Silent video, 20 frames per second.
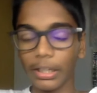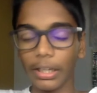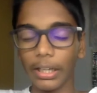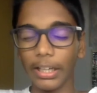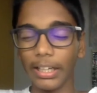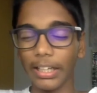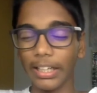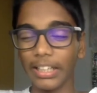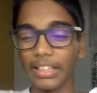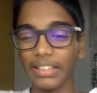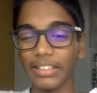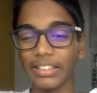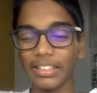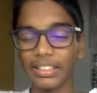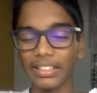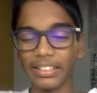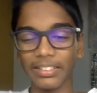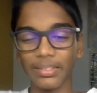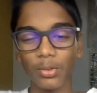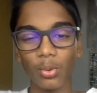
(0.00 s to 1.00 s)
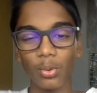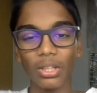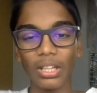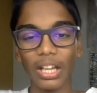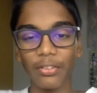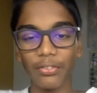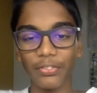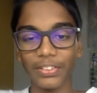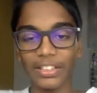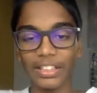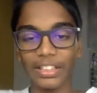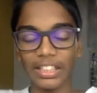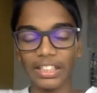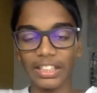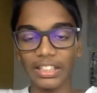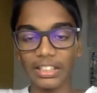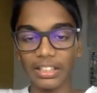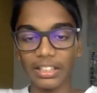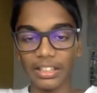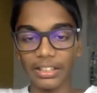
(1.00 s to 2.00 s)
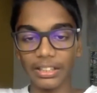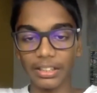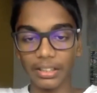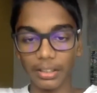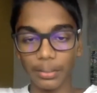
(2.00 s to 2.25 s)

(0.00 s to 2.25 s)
the school life in England,